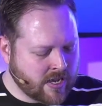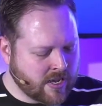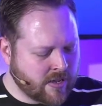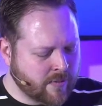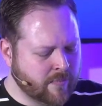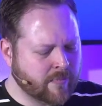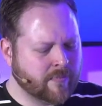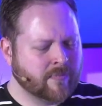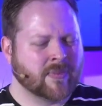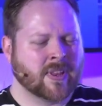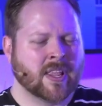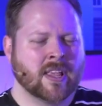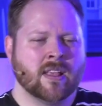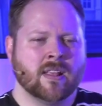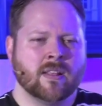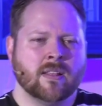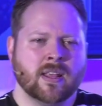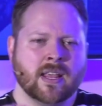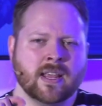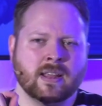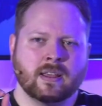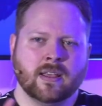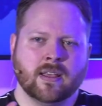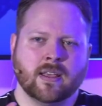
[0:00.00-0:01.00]

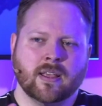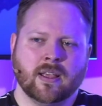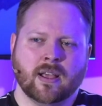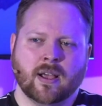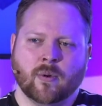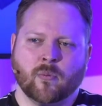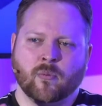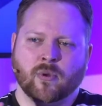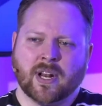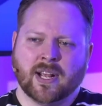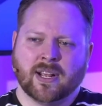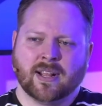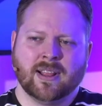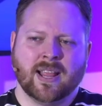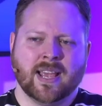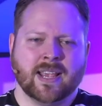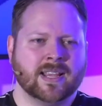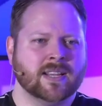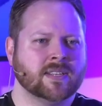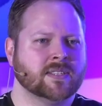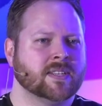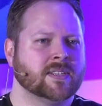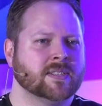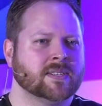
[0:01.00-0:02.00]
What I
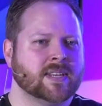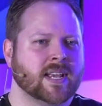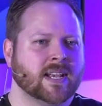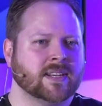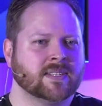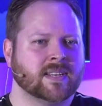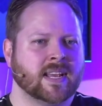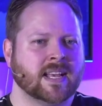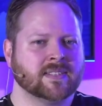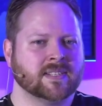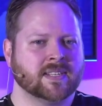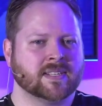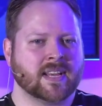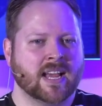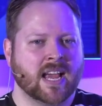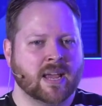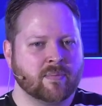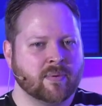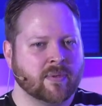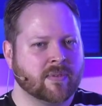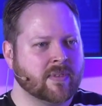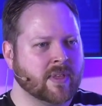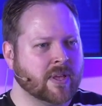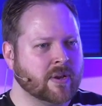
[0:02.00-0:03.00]
like is this text has this
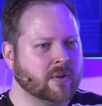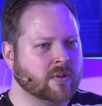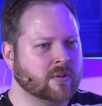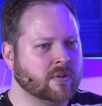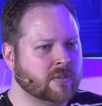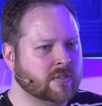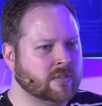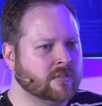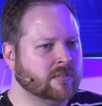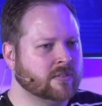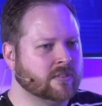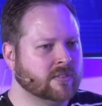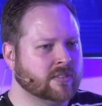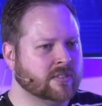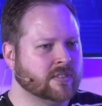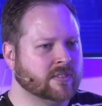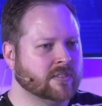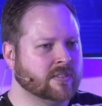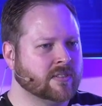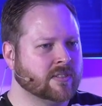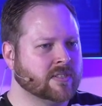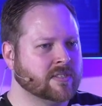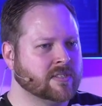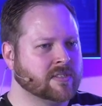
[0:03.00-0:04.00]
hypothetical.
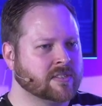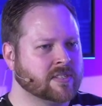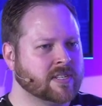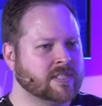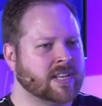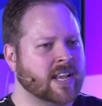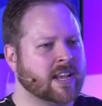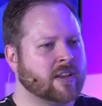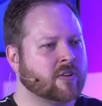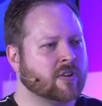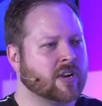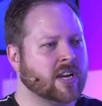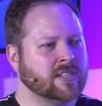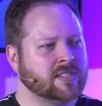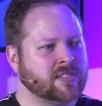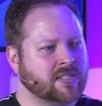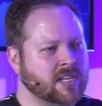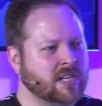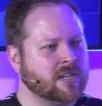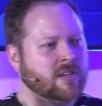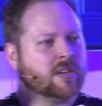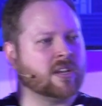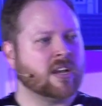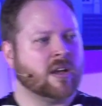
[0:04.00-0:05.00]
It says, hey, Christ
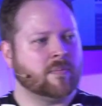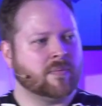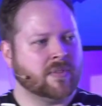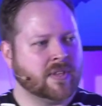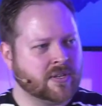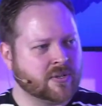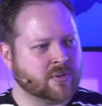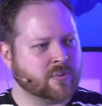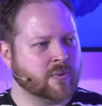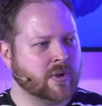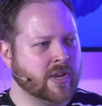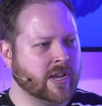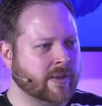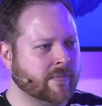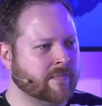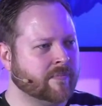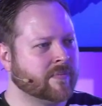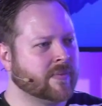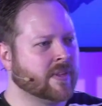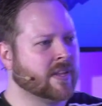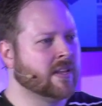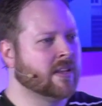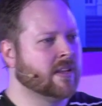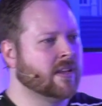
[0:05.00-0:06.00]
didn't come this way.
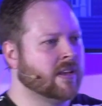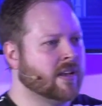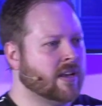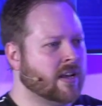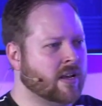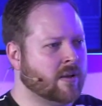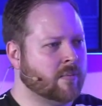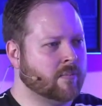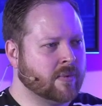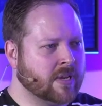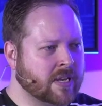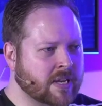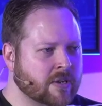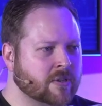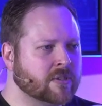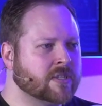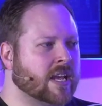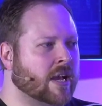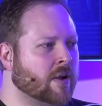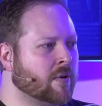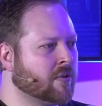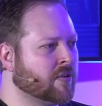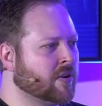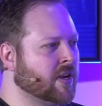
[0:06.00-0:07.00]

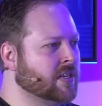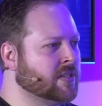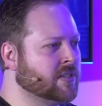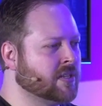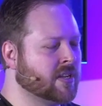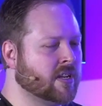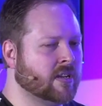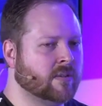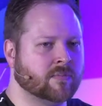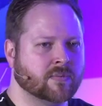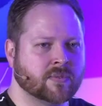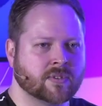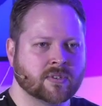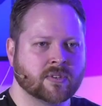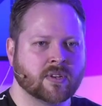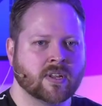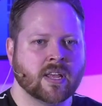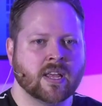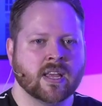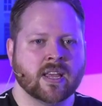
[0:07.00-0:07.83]
Here's how Christ comes.